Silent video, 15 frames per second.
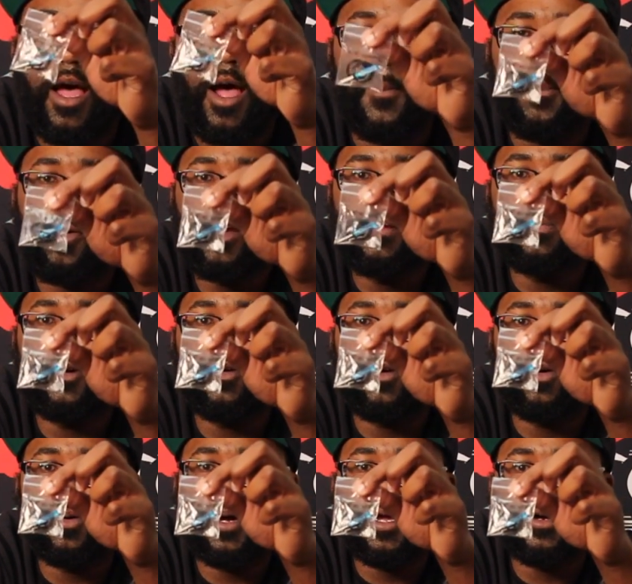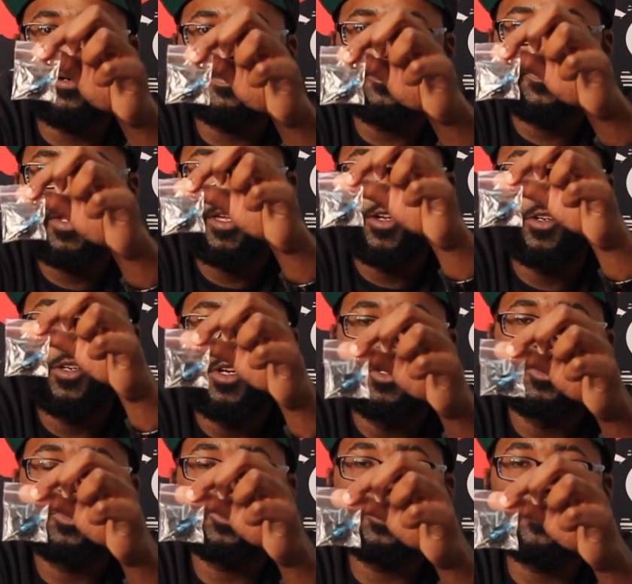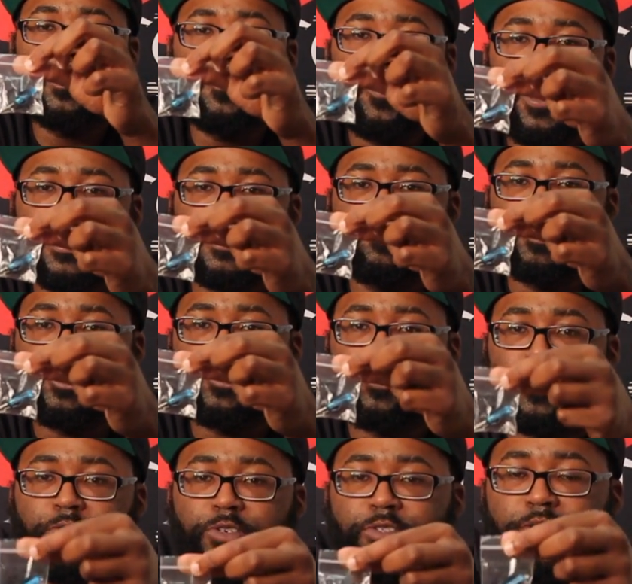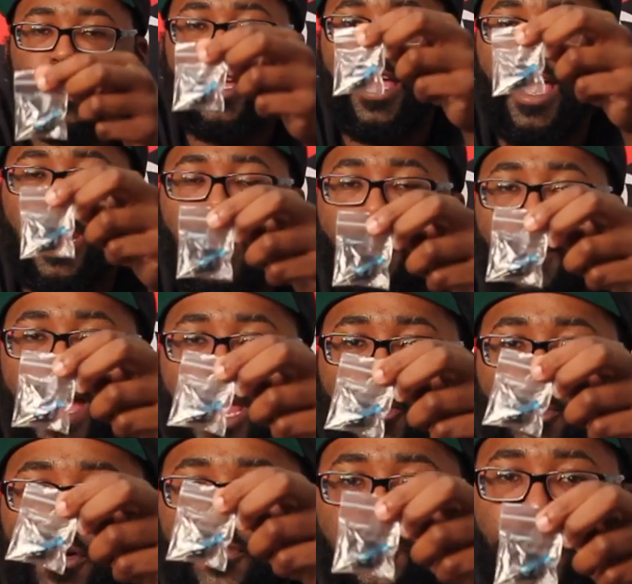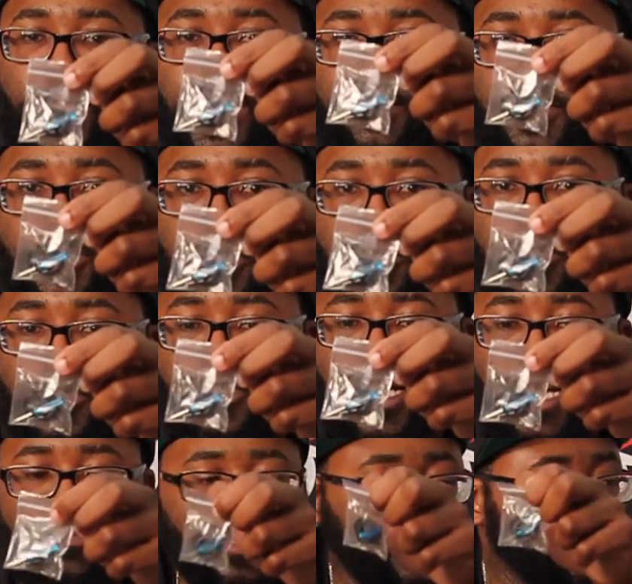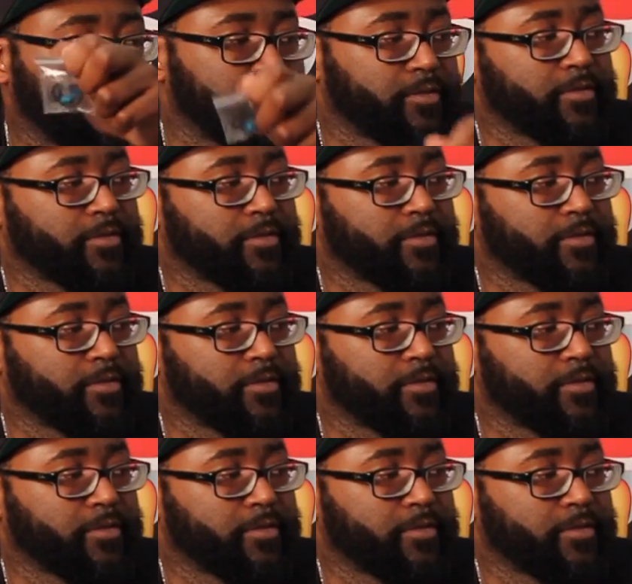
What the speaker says: a pre-built coil, 2 replacement screws, and a micro Phillips screwdriver.